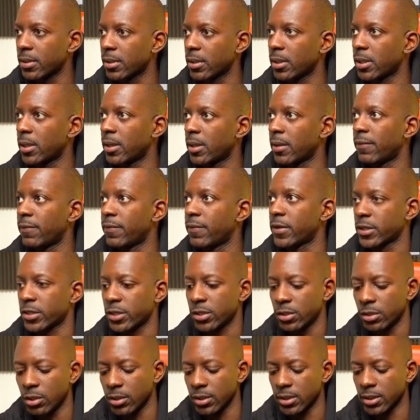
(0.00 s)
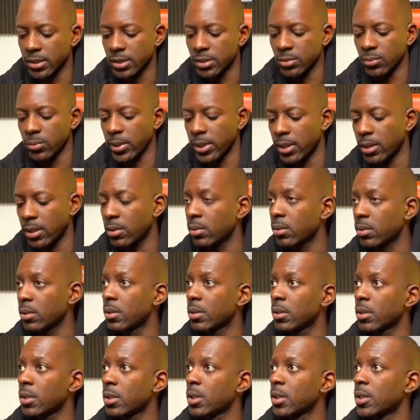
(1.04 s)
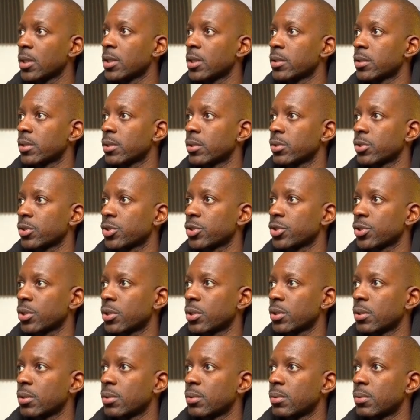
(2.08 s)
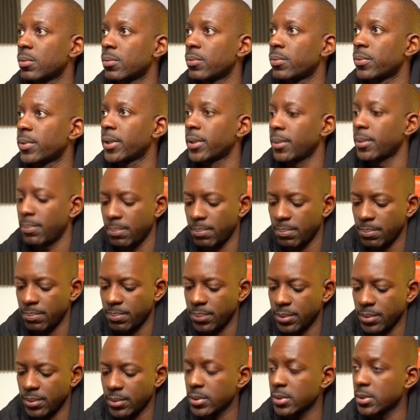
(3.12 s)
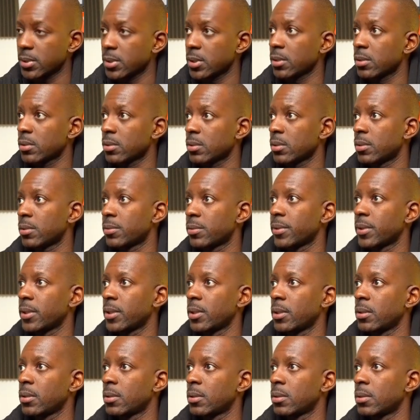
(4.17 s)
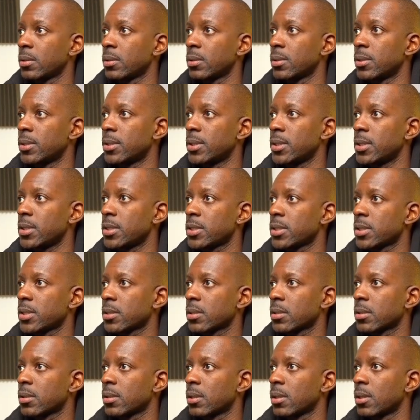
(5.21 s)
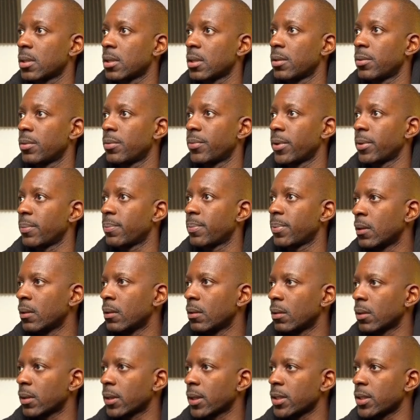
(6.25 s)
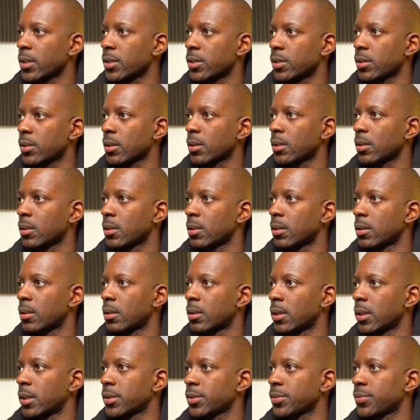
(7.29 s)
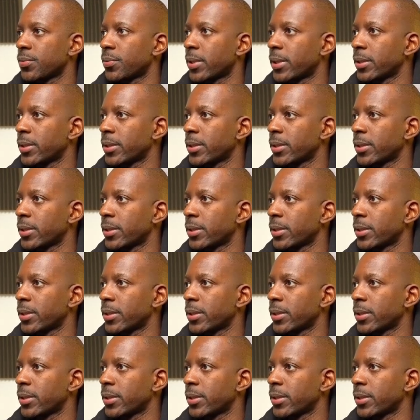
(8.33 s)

first node as well. So show repository disk repo. Okay, so let's run the